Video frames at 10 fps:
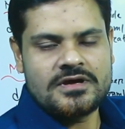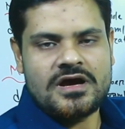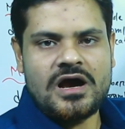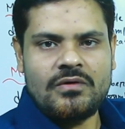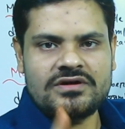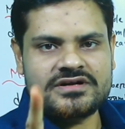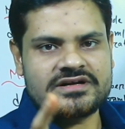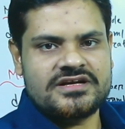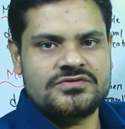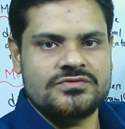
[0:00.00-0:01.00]
Our
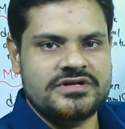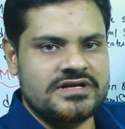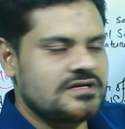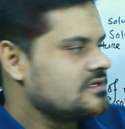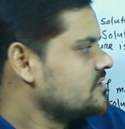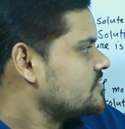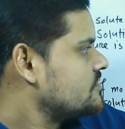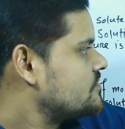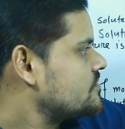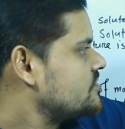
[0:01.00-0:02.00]
target today
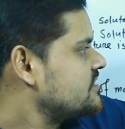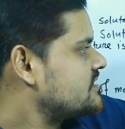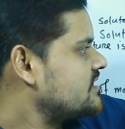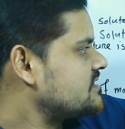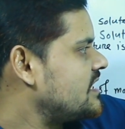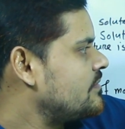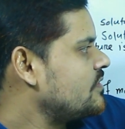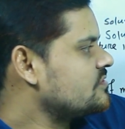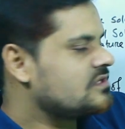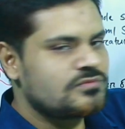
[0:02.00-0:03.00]
to discuss
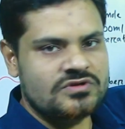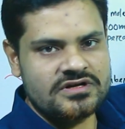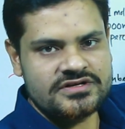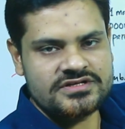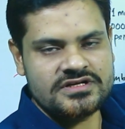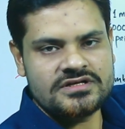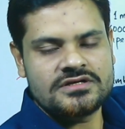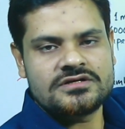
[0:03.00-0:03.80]
about the molarity,